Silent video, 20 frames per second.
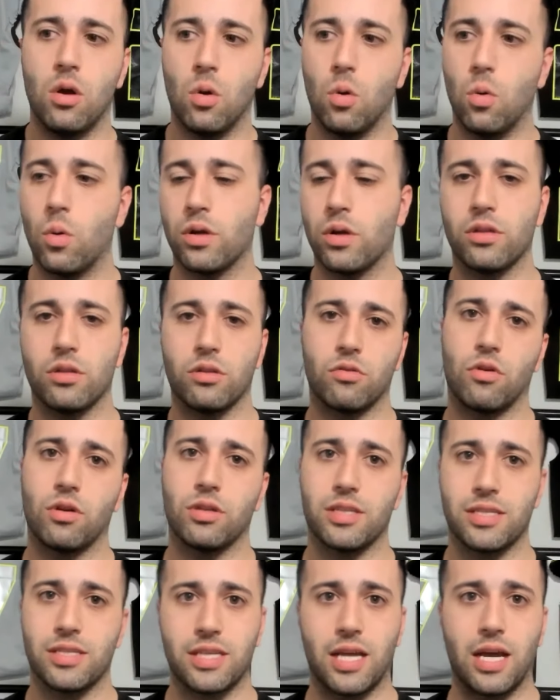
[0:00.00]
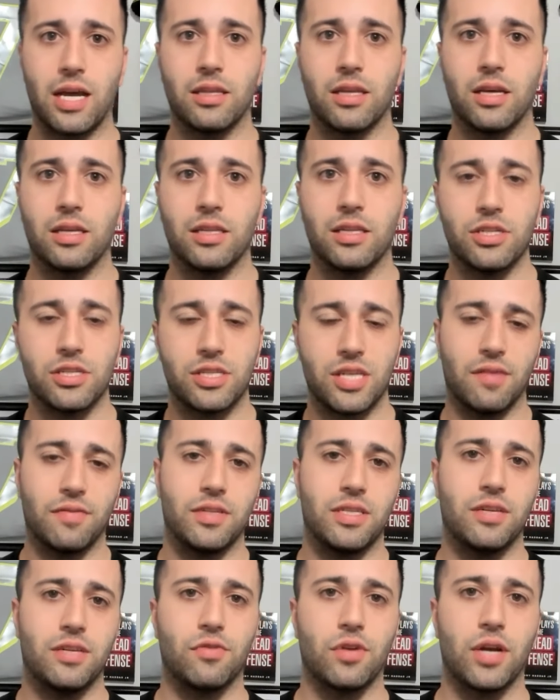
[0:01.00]
or whether they're on the sideline, they just have a
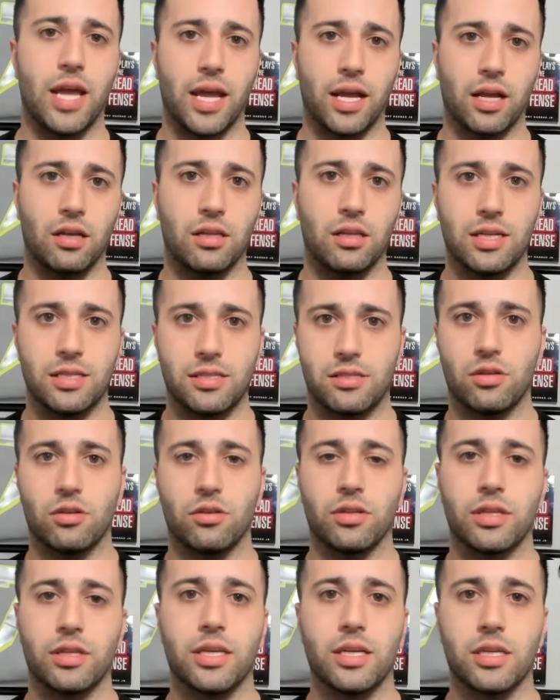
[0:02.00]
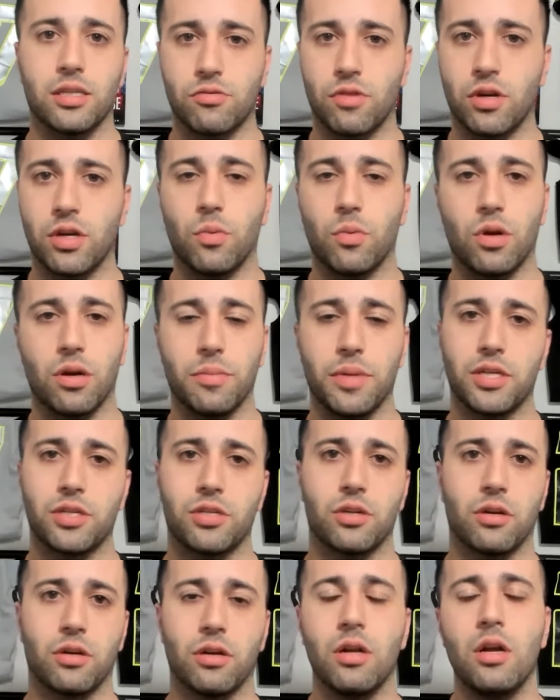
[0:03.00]
different angle at certain things, right? You want to make
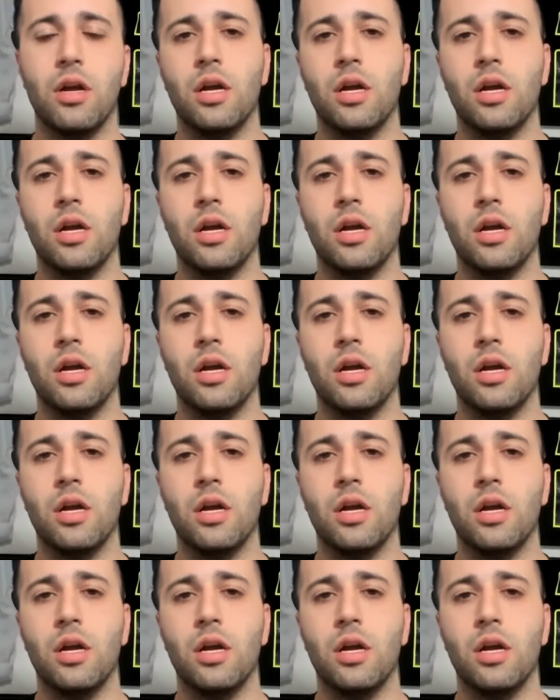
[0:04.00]
sure